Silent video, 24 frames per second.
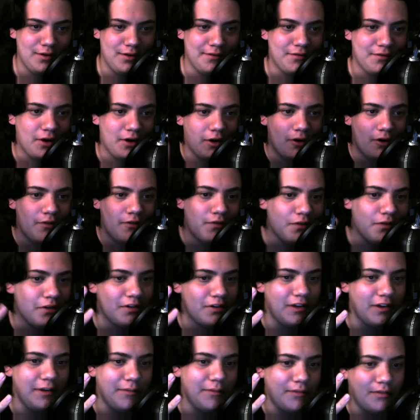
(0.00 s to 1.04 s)
have all 4
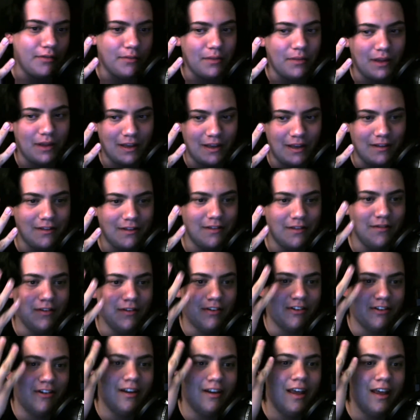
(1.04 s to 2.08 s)
teams from the East
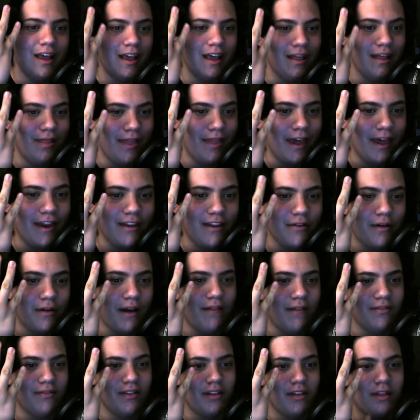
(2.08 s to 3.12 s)
Division. Then you
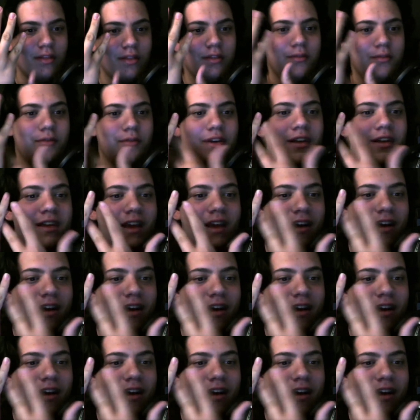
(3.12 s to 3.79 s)
have the three